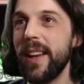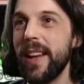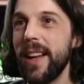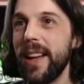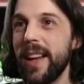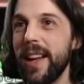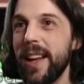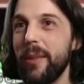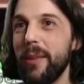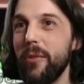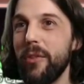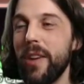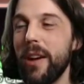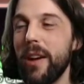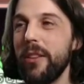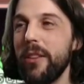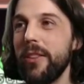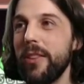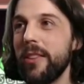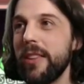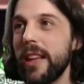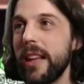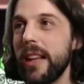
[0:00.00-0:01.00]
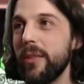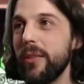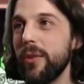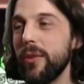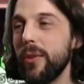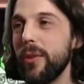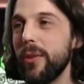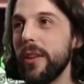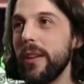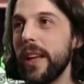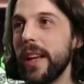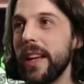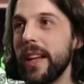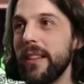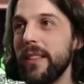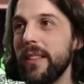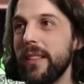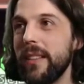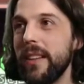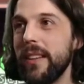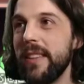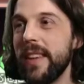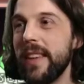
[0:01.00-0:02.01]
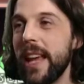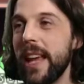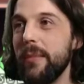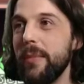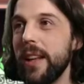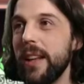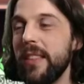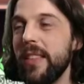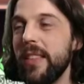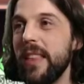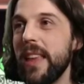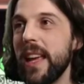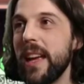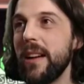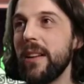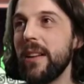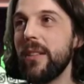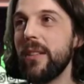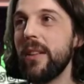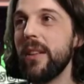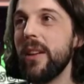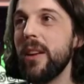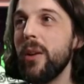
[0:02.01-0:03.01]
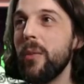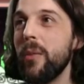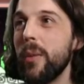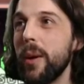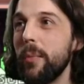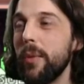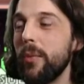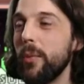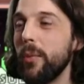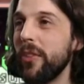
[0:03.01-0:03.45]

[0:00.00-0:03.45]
And I'm very successful at disabling their weapon.